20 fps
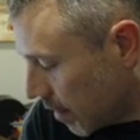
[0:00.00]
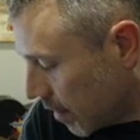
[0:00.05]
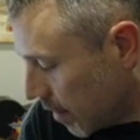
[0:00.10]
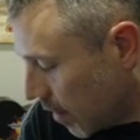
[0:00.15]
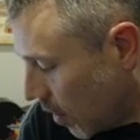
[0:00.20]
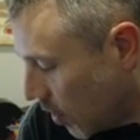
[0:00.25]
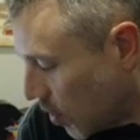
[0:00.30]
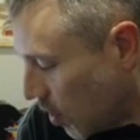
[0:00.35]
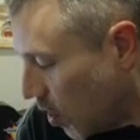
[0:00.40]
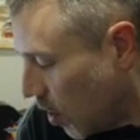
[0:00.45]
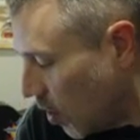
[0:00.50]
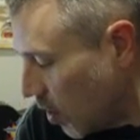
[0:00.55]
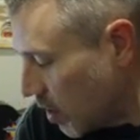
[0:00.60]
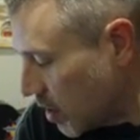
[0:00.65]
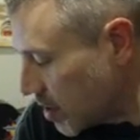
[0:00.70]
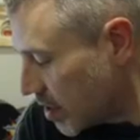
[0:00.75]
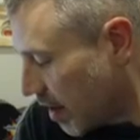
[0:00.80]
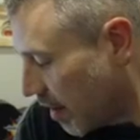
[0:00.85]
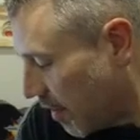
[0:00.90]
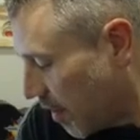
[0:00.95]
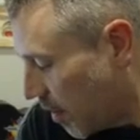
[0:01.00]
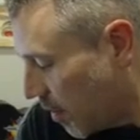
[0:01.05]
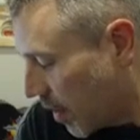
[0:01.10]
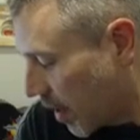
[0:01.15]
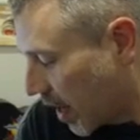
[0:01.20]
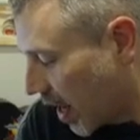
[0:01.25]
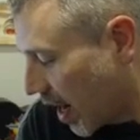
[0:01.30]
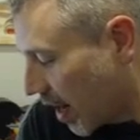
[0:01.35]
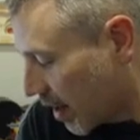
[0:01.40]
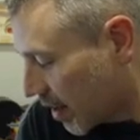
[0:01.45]
Oh, you owned a 71
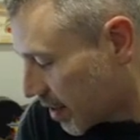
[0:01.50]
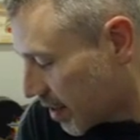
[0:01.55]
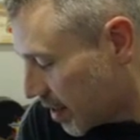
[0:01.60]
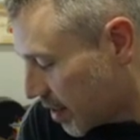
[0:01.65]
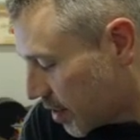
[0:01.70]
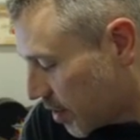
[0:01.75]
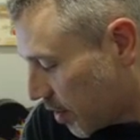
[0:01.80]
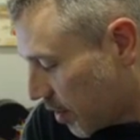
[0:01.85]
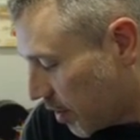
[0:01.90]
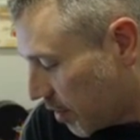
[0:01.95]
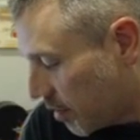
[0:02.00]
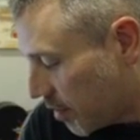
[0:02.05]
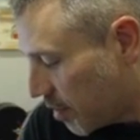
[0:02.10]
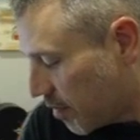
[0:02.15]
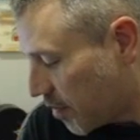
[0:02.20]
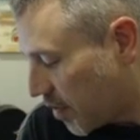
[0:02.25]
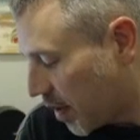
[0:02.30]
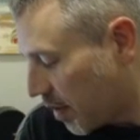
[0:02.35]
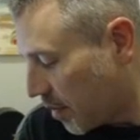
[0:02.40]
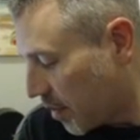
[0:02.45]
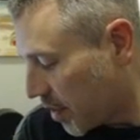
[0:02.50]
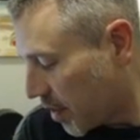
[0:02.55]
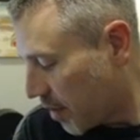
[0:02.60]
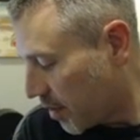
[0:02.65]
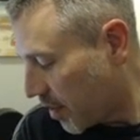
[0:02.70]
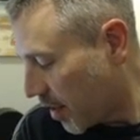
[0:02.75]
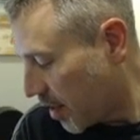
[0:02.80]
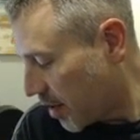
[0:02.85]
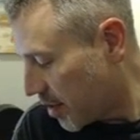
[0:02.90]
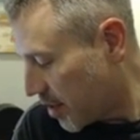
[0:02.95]
Galaxy, so it used to fit with
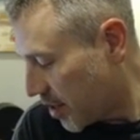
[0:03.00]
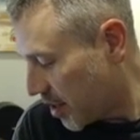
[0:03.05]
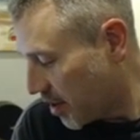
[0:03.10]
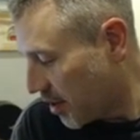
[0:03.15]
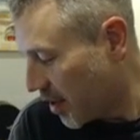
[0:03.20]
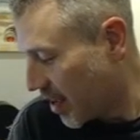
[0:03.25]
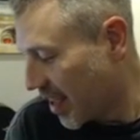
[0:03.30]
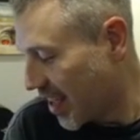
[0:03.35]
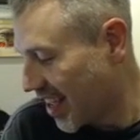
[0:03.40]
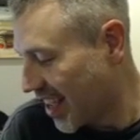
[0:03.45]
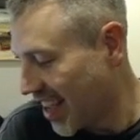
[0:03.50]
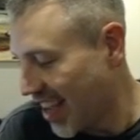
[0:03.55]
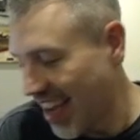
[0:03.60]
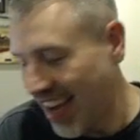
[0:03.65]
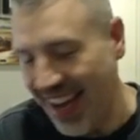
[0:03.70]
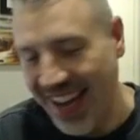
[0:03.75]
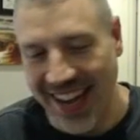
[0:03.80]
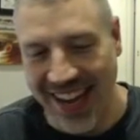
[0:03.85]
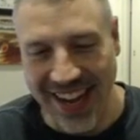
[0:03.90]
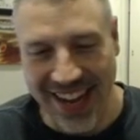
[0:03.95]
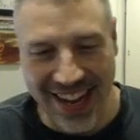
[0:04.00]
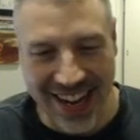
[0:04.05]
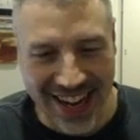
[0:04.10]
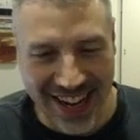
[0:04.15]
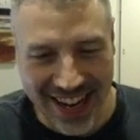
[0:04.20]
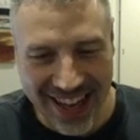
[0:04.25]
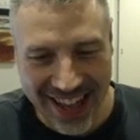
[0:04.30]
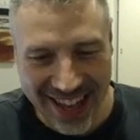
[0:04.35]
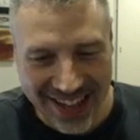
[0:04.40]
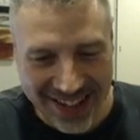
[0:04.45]
those other two?
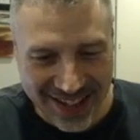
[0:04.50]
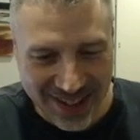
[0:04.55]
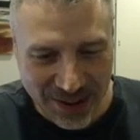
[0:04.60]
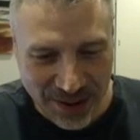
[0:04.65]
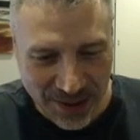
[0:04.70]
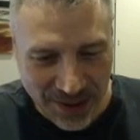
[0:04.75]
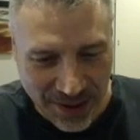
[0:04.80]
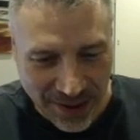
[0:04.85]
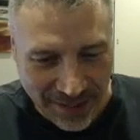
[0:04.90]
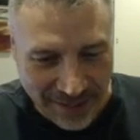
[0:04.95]
That's cool.